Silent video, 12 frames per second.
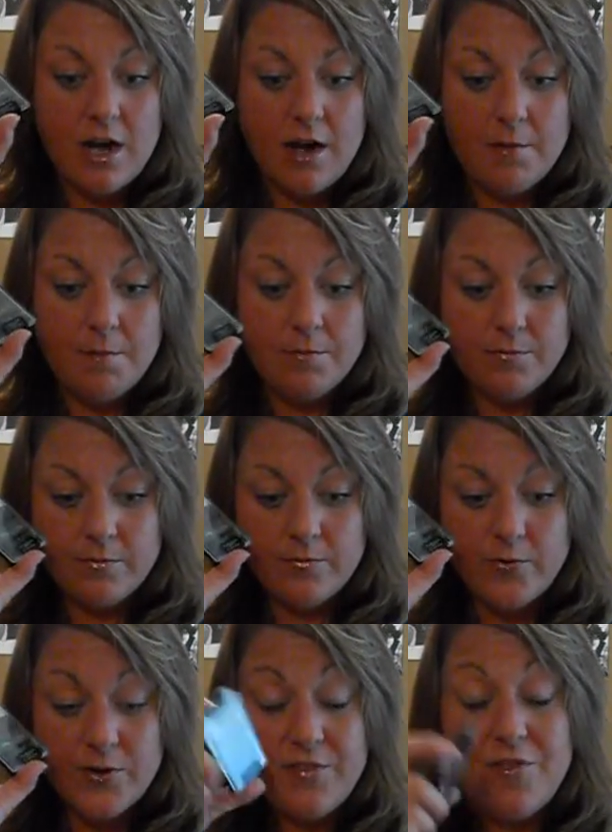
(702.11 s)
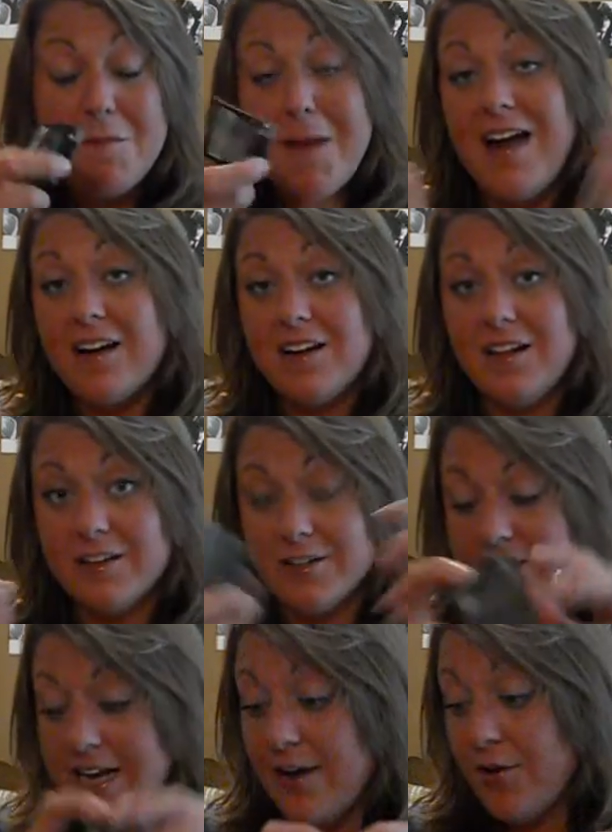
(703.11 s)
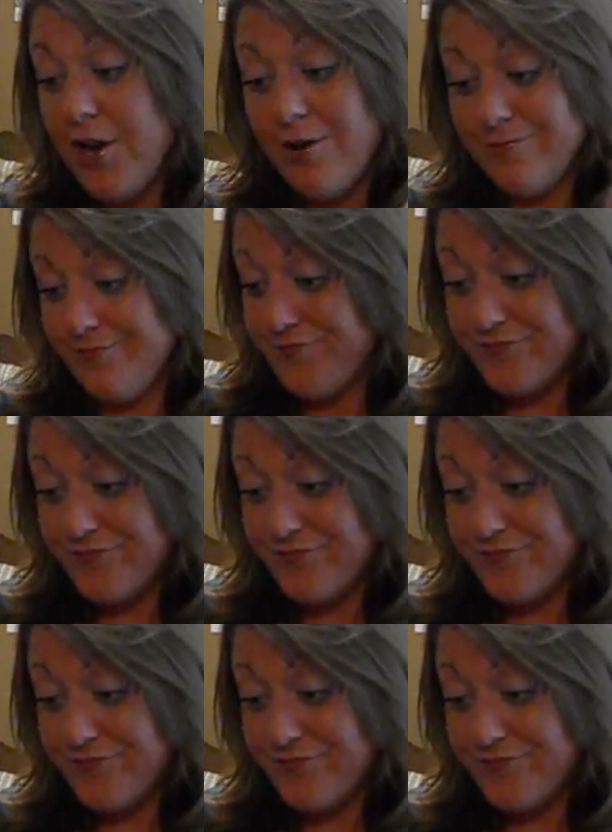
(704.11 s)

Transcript: um, for different MAC colors. I don't know.